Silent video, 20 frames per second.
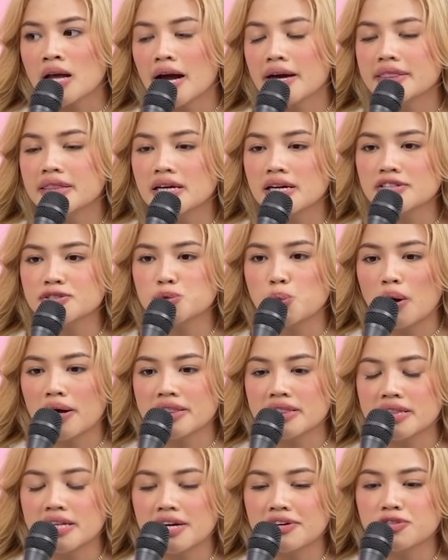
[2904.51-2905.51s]
I think it's
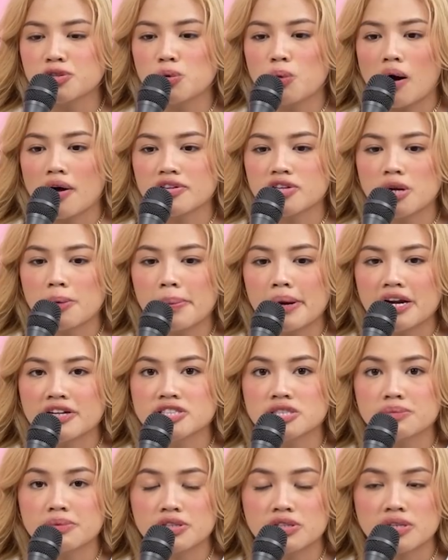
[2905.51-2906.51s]
one thing to want your
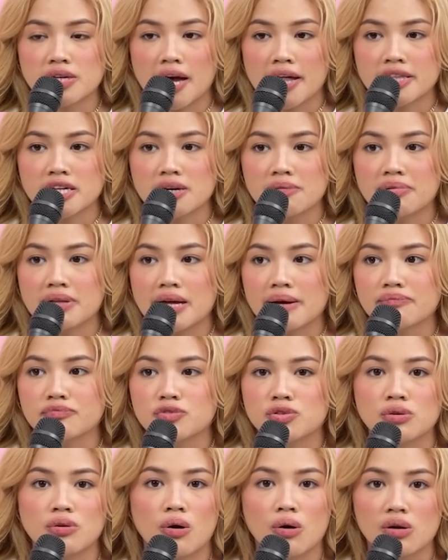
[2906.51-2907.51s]
parents to be together, but I'm
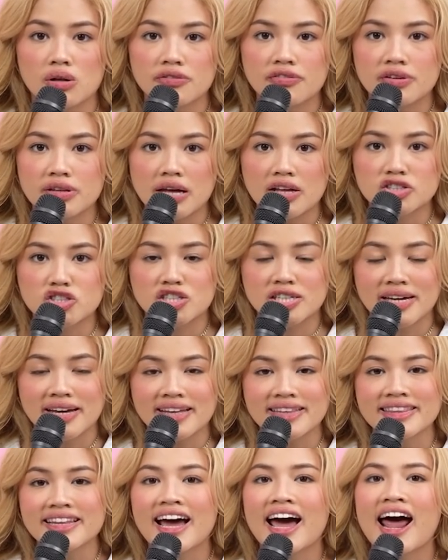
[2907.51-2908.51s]
too old for that
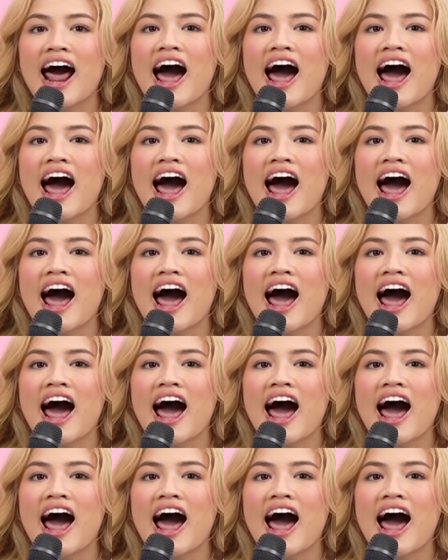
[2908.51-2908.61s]
shit.